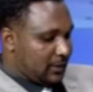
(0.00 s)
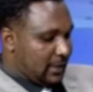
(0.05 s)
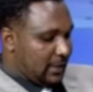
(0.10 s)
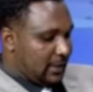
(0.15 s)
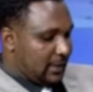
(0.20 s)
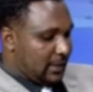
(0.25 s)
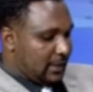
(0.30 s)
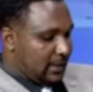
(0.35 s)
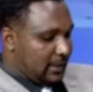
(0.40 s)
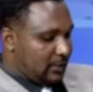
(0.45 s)

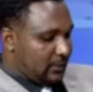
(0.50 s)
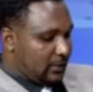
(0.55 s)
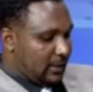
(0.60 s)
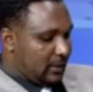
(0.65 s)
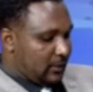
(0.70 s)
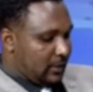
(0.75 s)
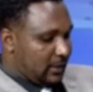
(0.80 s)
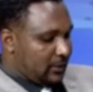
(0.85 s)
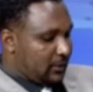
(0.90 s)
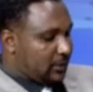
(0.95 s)

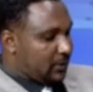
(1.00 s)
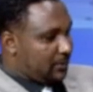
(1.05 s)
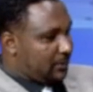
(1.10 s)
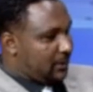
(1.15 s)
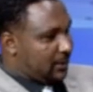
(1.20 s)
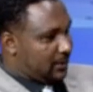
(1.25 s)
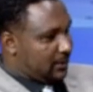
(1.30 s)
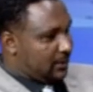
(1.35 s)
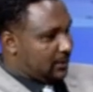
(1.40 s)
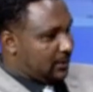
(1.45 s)
What do you
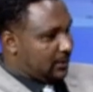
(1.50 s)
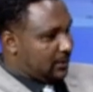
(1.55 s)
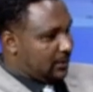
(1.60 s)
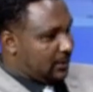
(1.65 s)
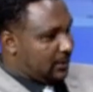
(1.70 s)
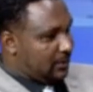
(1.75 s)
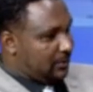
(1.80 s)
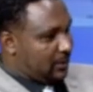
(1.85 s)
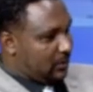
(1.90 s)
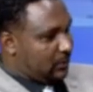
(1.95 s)
comment? I
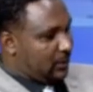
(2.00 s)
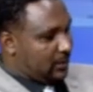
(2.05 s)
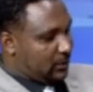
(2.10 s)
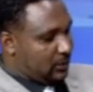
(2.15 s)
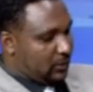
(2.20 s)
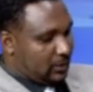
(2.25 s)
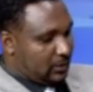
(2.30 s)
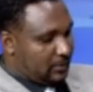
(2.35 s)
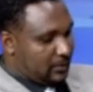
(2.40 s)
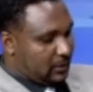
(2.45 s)
mean, what's your
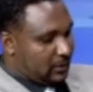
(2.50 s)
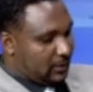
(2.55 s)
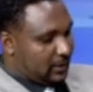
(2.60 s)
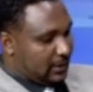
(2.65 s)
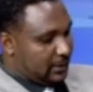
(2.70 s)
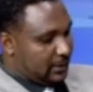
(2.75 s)
comment on this?